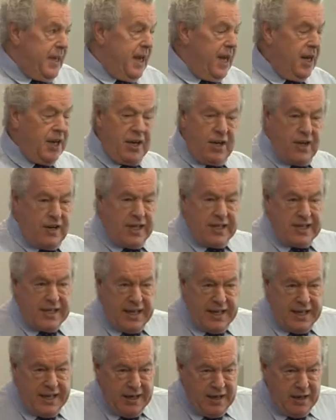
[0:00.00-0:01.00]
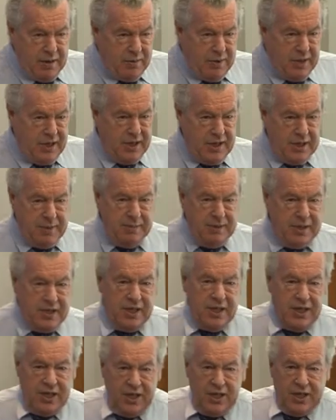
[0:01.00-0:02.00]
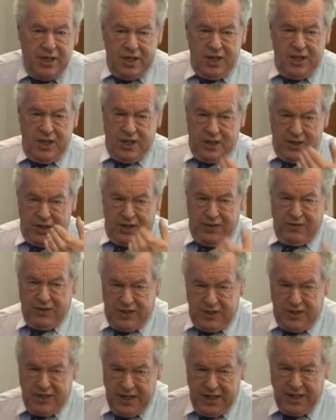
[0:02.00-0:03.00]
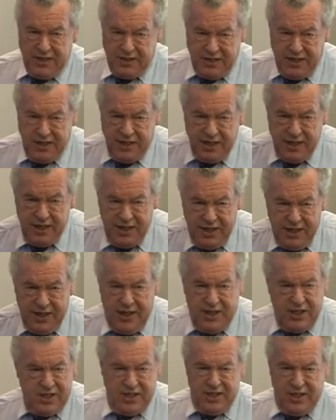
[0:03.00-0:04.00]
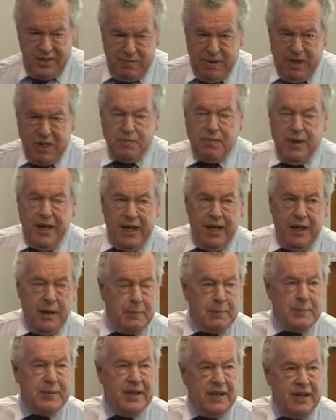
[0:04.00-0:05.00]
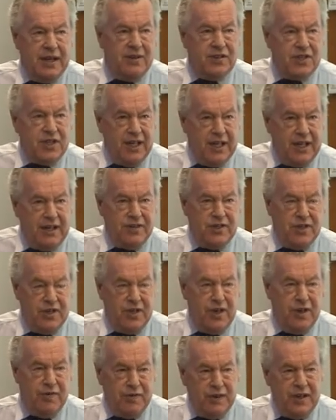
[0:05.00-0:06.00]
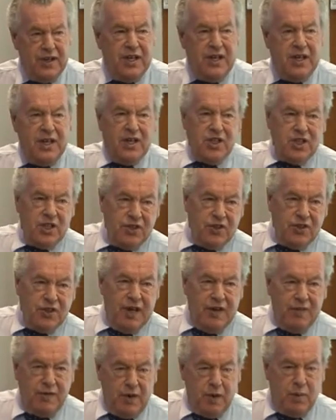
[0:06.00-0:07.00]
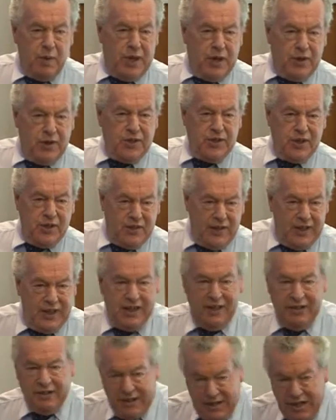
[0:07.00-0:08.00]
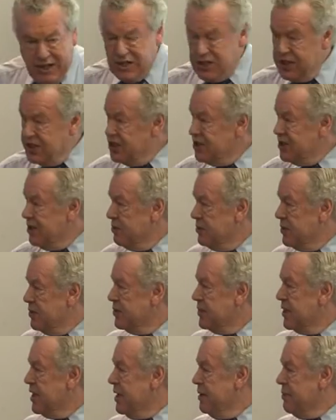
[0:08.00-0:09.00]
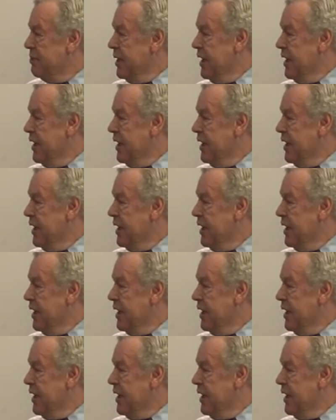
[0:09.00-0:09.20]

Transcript: I don't know exactly how it works, but you know, if she takes it, she's much better. If she leaves it off, she's all right for a week or two, and then gradually the symptoms come